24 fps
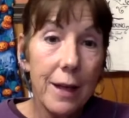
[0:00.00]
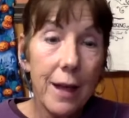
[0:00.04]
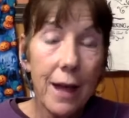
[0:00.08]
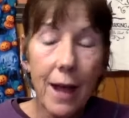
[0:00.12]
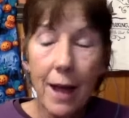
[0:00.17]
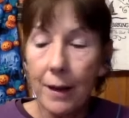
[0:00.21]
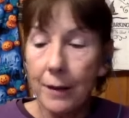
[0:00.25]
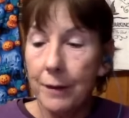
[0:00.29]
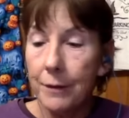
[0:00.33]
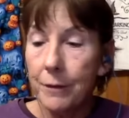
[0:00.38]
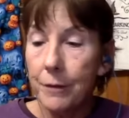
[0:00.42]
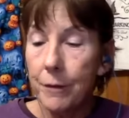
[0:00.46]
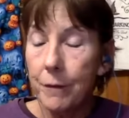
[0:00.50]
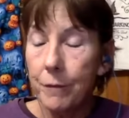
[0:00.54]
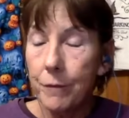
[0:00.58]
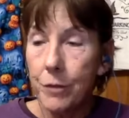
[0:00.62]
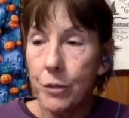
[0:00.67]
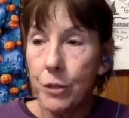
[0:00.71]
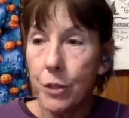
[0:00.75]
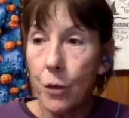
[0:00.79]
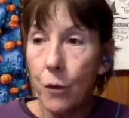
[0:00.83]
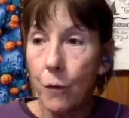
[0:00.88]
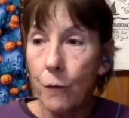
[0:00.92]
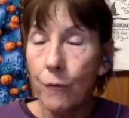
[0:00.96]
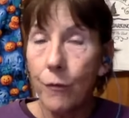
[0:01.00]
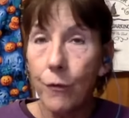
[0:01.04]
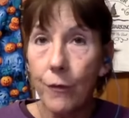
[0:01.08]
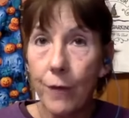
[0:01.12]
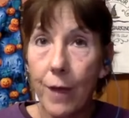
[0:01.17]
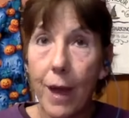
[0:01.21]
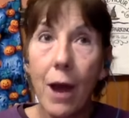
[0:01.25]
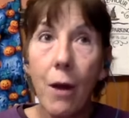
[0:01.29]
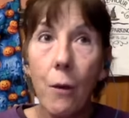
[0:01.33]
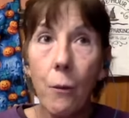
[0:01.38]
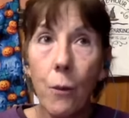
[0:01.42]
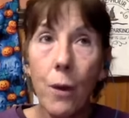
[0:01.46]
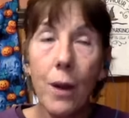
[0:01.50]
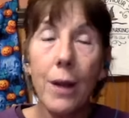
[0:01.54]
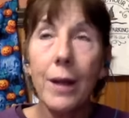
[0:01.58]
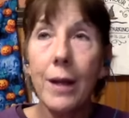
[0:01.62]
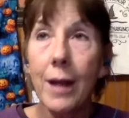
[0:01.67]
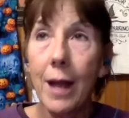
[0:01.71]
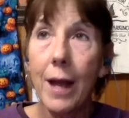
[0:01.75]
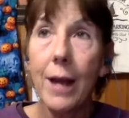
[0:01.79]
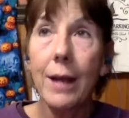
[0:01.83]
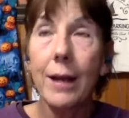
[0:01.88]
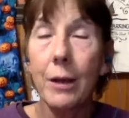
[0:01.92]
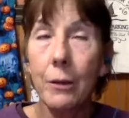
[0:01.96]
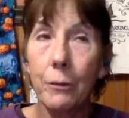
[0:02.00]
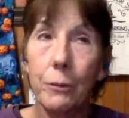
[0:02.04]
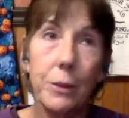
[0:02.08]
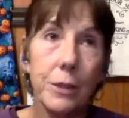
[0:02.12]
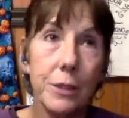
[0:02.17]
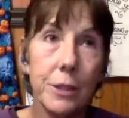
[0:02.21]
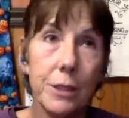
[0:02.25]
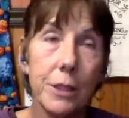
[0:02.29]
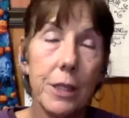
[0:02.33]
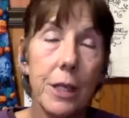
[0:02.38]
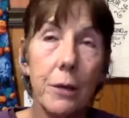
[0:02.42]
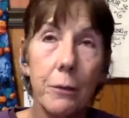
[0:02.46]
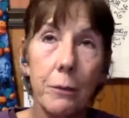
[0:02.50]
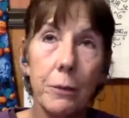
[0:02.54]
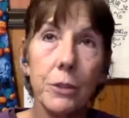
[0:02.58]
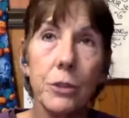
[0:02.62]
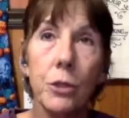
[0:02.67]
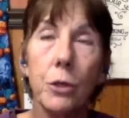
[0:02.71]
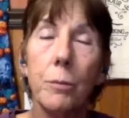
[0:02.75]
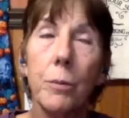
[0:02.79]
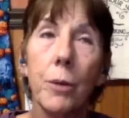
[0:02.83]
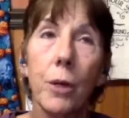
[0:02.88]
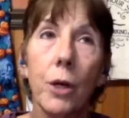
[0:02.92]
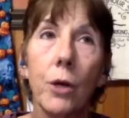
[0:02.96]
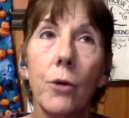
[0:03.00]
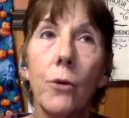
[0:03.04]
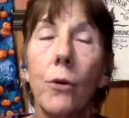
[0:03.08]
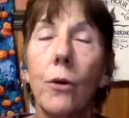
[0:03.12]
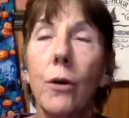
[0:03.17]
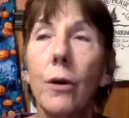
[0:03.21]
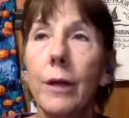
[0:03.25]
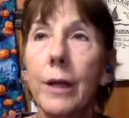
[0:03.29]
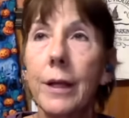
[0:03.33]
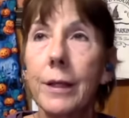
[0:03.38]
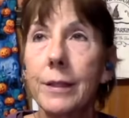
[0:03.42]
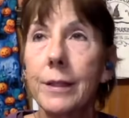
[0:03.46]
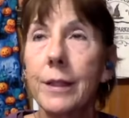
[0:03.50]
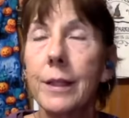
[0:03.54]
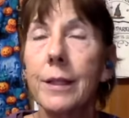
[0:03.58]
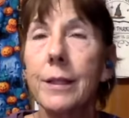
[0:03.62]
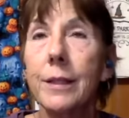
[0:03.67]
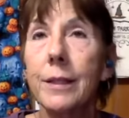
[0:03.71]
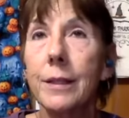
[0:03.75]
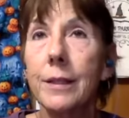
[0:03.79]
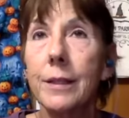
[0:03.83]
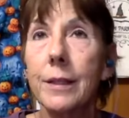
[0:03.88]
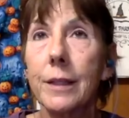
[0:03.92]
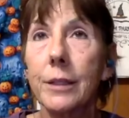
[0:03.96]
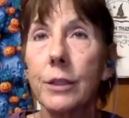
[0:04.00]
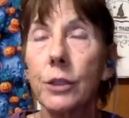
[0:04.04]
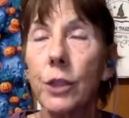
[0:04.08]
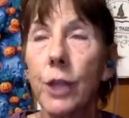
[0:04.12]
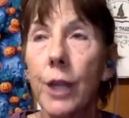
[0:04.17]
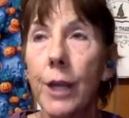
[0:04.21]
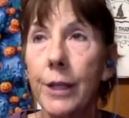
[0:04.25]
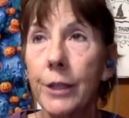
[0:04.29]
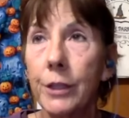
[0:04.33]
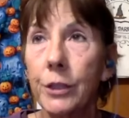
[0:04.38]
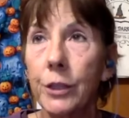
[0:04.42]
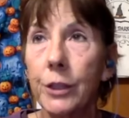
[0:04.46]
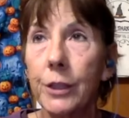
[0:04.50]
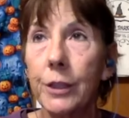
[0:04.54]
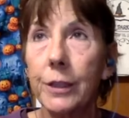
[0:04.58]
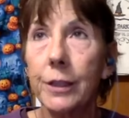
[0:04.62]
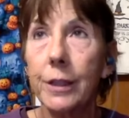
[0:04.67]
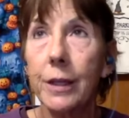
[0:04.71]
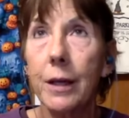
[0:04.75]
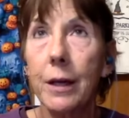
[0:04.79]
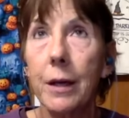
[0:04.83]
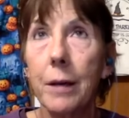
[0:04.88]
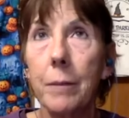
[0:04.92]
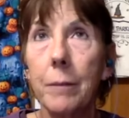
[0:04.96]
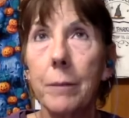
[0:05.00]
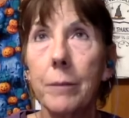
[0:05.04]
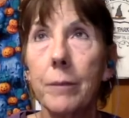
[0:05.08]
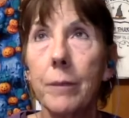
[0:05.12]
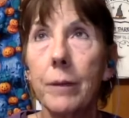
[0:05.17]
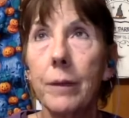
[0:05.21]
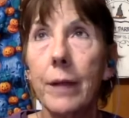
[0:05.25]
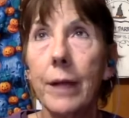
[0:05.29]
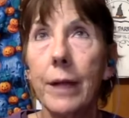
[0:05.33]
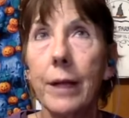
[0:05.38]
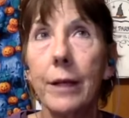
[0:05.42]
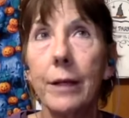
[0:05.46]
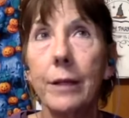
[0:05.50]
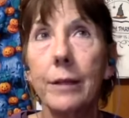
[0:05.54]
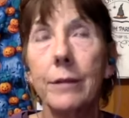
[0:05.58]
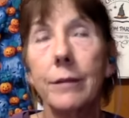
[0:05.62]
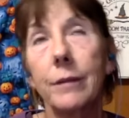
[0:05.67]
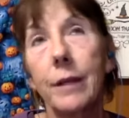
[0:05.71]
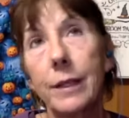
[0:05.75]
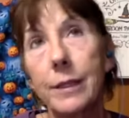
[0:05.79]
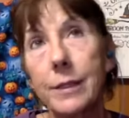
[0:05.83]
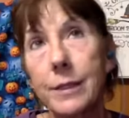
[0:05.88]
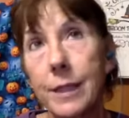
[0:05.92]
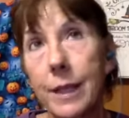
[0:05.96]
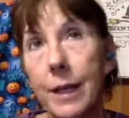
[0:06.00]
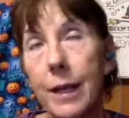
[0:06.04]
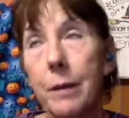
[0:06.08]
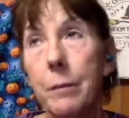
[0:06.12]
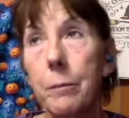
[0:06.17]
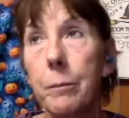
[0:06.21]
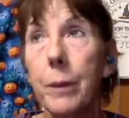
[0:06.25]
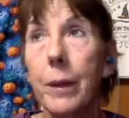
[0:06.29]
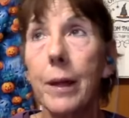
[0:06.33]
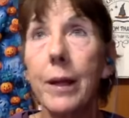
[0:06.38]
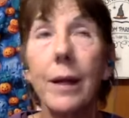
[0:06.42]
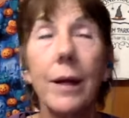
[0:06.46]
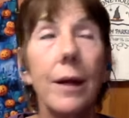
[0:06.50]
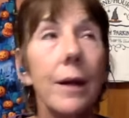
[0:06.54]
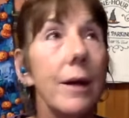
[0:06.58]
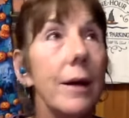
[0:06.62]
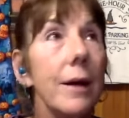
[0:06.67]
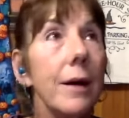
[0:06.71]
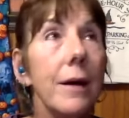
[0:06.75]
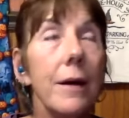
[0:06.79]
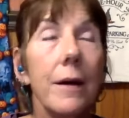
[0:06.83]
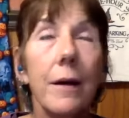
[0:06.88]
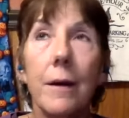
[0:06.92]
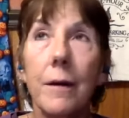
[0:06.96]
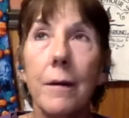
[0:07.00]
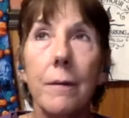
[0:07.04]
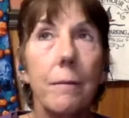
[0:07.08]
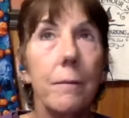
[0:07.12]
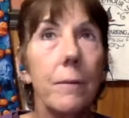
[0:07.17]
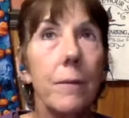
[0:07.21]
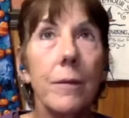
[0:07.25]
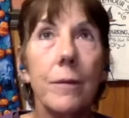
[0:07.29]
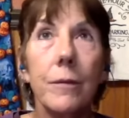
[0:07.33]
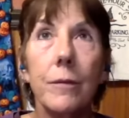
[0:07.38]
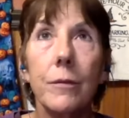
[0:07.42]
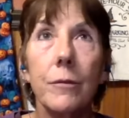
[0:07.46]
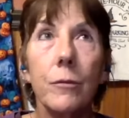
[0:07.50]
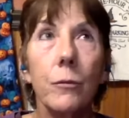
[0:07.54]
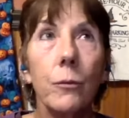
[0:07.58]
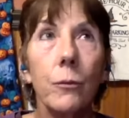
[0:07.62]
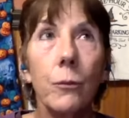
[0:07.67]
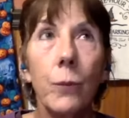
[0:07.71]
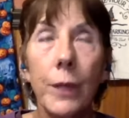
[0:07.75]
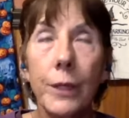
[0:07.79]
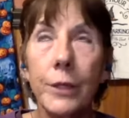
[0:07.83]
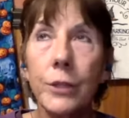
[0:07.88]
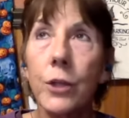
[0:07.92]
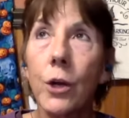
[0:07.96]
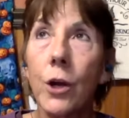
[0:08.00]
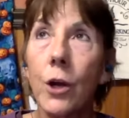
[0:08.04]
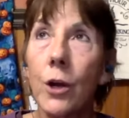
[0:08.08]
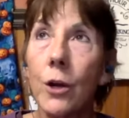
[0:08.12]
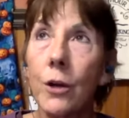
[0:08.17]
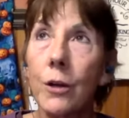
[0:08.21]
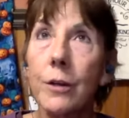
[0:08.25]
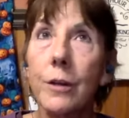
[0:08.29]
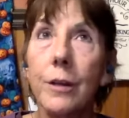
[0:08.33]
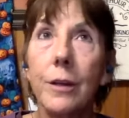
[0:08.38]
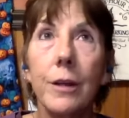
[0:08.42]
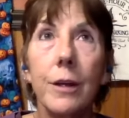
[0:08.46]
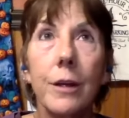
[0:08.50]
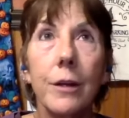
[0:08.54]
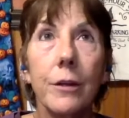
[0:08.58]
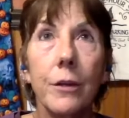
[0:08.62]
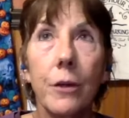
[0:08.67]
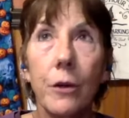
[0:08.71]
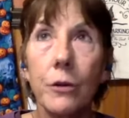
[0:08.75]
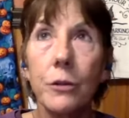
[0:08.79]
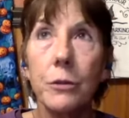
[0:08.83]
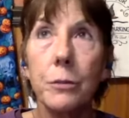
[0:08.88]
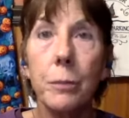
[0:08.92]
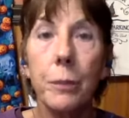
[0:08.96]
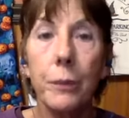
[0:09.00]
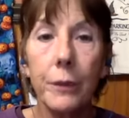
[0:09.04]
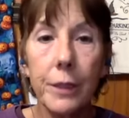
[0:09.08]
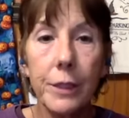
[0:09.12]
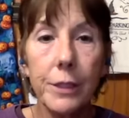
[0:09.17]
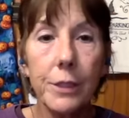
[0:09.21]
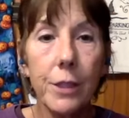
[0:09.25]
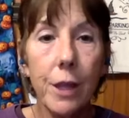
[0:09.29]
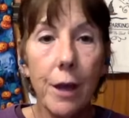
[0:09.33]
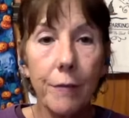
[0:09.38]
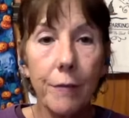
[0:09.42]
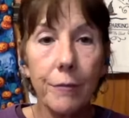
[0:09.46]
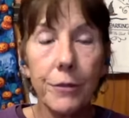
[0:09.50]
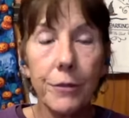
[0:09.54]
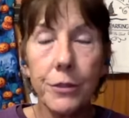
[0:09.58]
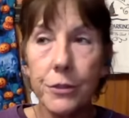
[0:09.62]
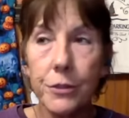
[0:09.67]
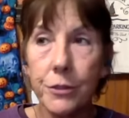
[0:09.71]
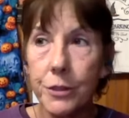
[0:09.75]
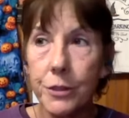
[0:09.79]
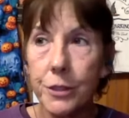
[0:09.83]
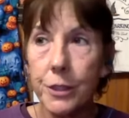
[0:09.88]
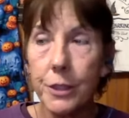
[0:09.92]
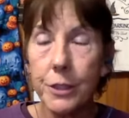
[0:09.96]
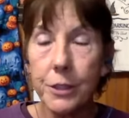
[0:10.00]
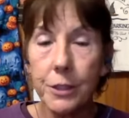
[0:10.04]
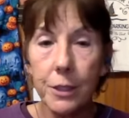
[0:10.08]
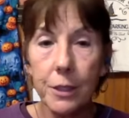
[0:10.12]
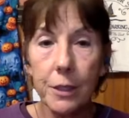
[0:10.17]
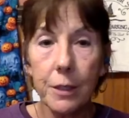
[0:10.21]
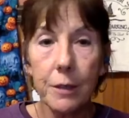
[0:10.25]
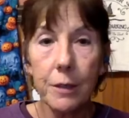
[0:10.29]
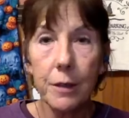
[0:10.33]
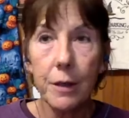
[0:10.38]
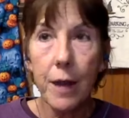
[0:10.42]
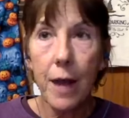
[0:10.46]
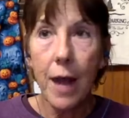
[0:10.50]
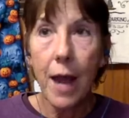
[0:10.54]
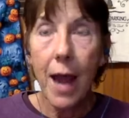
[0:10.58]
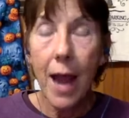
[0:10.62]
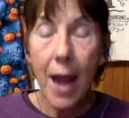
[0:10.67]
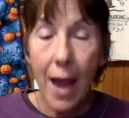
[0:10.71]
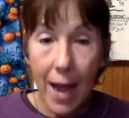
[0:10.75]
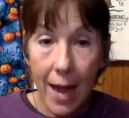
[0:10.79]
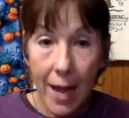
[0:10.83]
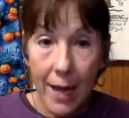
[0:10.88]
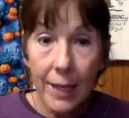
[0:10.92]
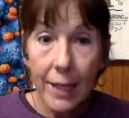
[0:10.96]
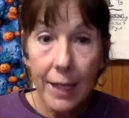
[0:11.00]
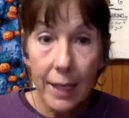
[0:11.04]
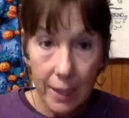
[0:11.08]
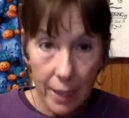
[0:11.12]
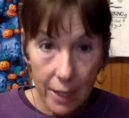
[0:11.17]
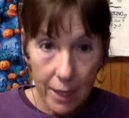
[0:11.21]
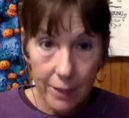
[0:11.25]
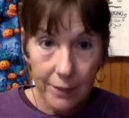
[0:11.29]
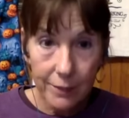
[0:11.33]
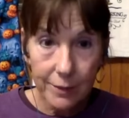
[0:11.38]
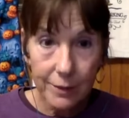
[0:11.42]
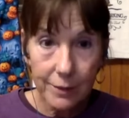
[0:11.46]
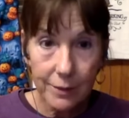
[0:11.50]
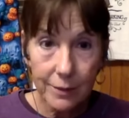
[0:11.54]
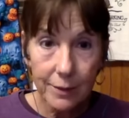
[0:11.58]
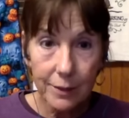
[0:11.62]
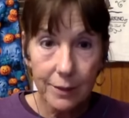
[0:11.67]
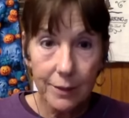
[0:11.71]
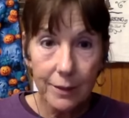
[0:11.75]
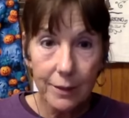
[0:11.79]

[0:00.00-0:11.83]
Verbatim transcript: And so for that one night, it was, it was uber cool. It didn't change it, um, like I said, but we turned those police officers into hating us,